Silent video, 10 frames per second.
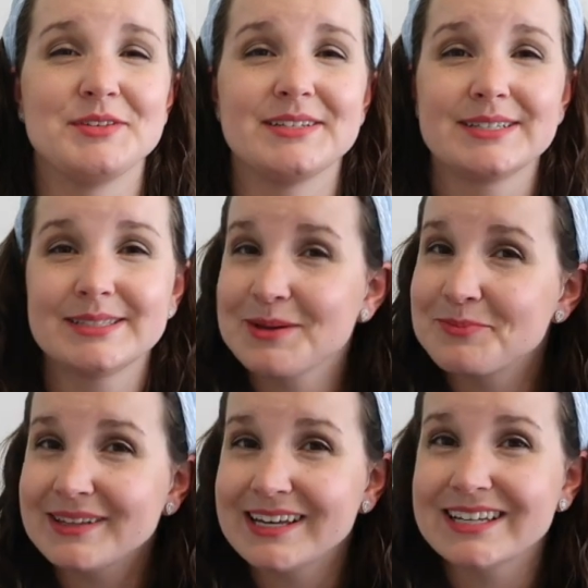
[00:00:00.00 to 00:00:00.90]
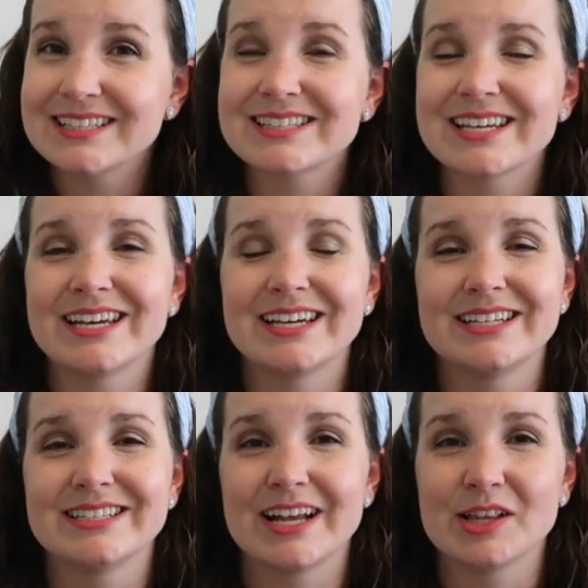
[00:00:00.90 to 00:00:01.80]
music subplans,
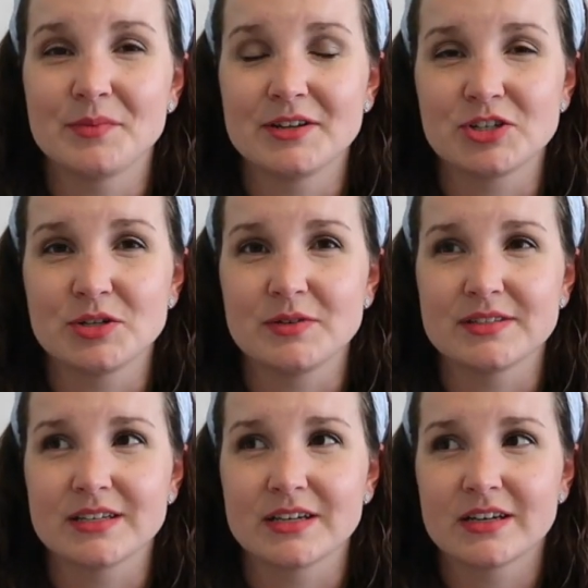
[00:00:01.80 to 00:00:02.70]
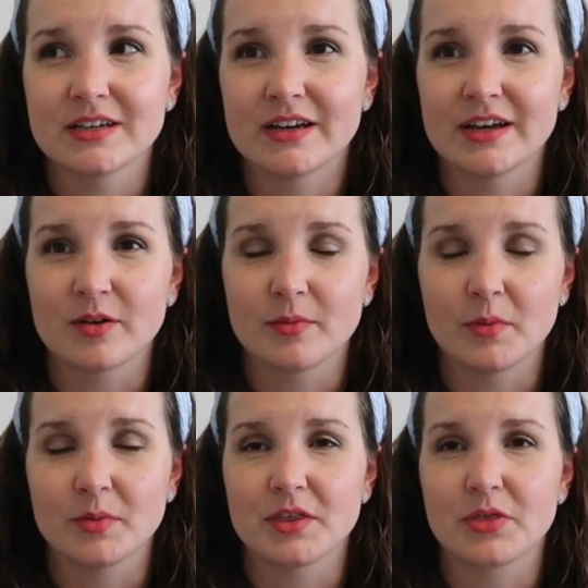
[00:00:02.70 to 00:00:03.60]
and elementary music, I don't
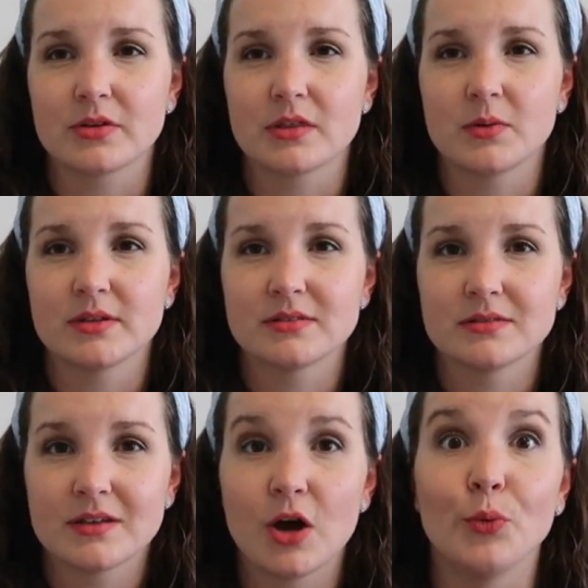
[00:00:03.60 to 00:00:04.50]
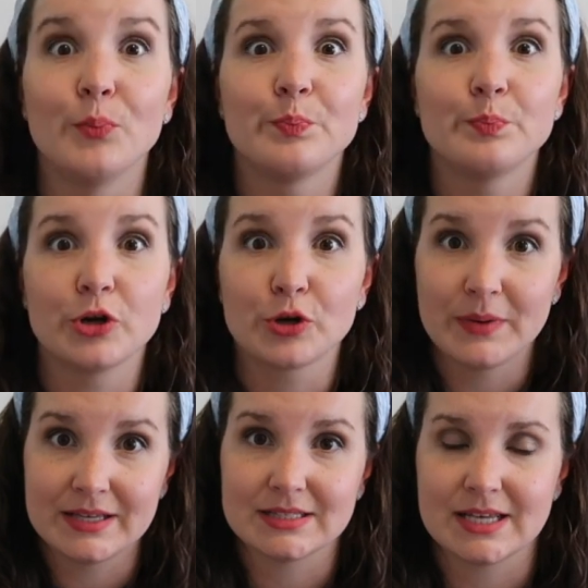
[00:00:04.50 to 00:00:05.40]
remember what the third thing was. Oh,
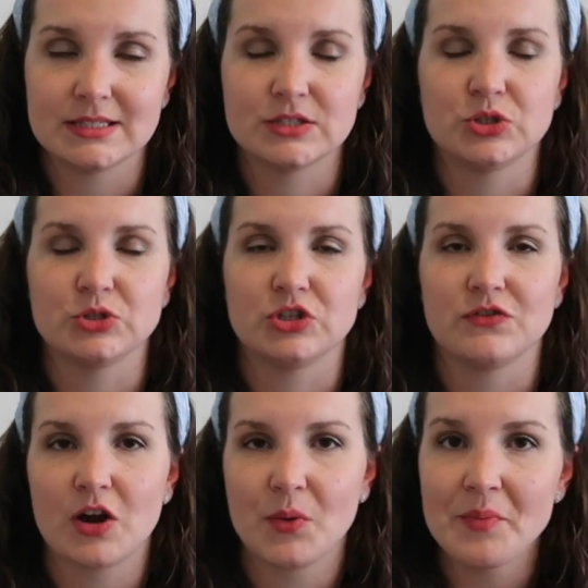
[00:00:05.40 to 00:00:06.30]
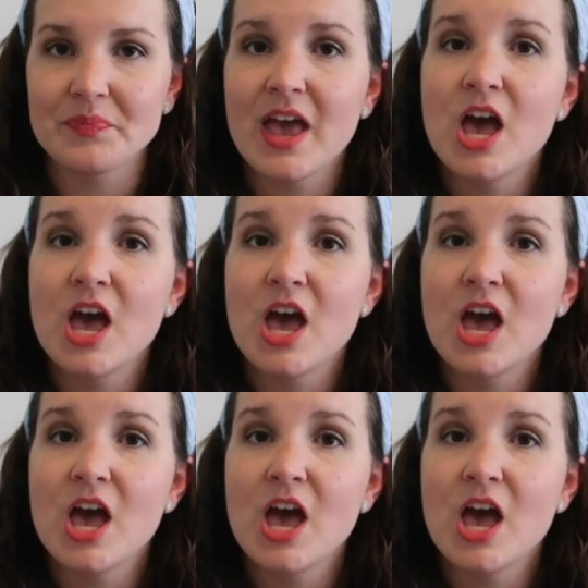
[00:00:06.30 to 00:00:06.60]
book-based lessons. Those do very well.